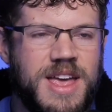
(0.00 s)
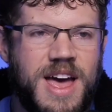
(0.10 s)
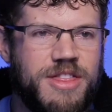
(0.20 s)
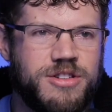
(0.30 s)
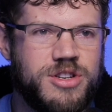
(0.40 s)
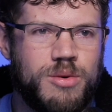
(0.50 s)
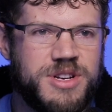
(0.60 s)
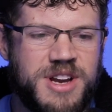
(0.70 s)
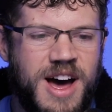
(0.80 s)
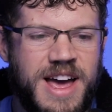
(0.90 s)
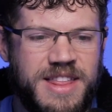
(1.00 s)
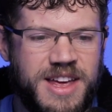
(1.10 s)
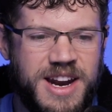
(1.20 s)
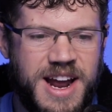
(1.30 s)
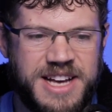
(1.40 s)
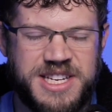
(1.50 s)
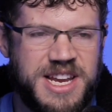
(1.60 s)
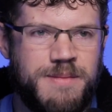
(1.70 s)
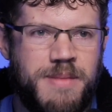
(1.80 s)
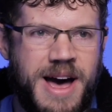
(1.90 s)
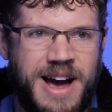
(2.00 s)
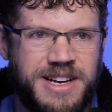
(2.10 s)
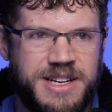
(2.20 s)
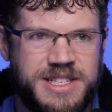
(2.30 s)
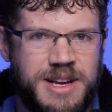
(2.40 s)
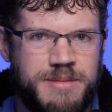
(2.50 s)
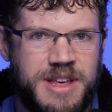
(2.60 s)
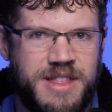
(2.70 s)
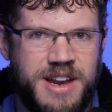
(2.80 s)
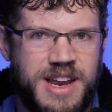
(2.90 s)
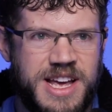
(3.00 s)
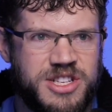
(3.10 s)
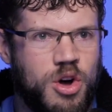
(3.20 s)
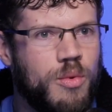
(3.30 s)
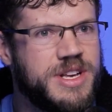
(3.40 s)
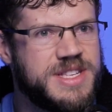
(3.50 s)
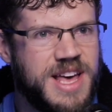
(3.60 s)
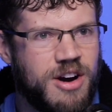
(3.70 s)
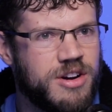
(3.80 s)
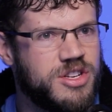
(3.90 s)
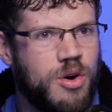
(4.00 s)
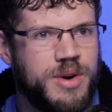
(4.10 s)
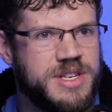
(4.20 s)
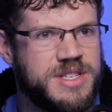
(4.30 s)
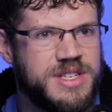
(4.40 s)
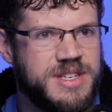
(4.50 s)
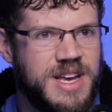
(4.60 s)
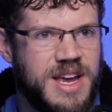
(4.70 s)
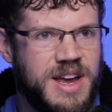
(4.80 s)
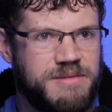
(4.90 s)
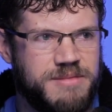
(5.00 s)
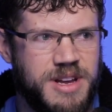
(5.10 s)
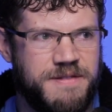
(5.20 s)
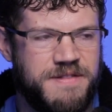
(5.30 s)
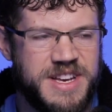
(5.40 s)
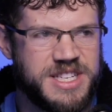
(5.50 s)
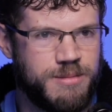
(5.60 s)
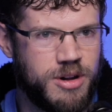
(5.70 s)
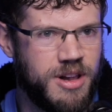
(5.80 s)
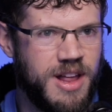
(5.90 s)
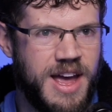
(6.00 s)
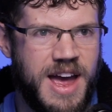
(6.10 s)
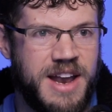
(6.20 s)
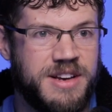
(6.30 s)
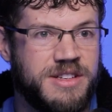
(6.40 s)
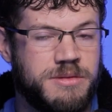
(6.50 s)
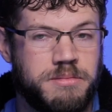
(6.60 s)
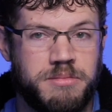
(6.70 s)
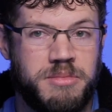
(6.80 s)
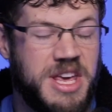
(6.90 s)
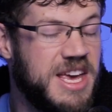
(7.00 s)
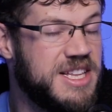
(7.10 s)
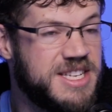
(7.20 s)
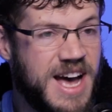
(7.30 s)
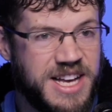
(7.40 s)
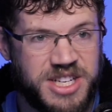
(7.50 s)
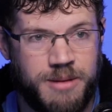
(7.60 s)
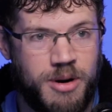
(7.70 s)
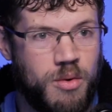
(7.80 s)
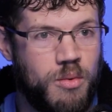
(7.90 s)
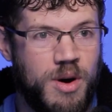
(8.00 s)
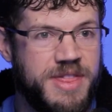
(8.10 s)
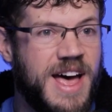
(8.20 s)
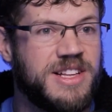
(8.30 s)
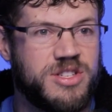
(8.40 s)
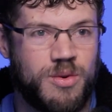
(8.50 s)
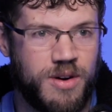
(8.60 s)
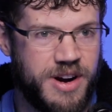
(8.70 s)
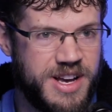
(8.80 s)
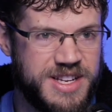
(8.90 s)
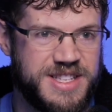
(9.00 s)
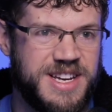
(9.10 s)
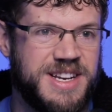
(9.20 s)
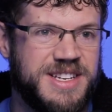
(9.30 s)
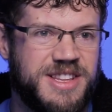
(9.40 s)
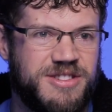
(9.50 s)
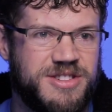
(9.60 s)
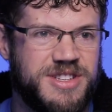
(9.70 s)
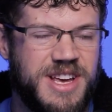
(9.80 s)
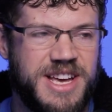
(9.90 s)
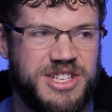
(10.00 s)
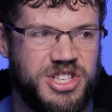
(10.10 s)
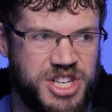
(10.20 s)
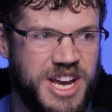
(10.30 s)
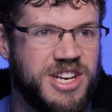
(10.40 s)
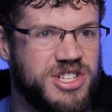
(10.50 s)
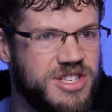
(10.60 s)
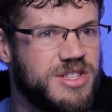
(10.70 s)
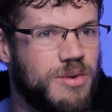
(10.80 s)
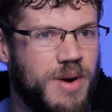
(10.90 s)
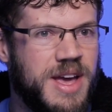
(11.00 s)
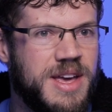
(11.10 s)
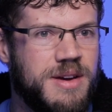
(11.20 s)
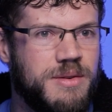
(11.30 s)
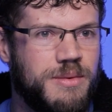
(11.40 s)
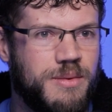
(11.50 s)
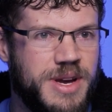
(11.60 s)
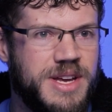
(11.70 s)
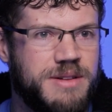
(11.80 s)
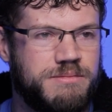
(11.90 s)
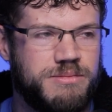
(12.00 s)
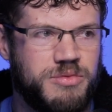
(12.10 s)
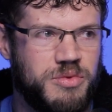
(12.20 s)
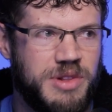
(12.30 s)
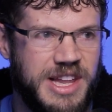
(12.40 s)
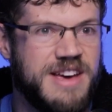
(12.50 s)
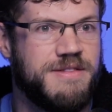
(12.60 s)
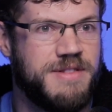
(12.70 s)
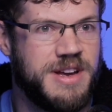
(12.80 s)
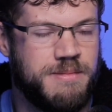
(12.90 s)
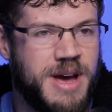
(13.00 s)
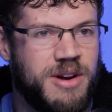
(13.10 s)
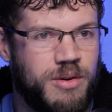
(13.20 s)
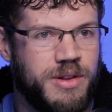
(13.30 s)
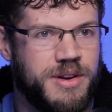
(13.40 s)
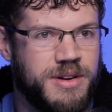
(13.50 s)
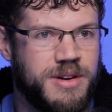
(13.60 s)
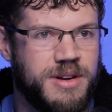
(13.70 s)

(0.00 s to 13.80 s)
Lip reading: Yeah, there's no denying that it has an impact. It's something that it's always there. It's always visible, and kids ask about what that store is, and it changes the way we live in Penhold.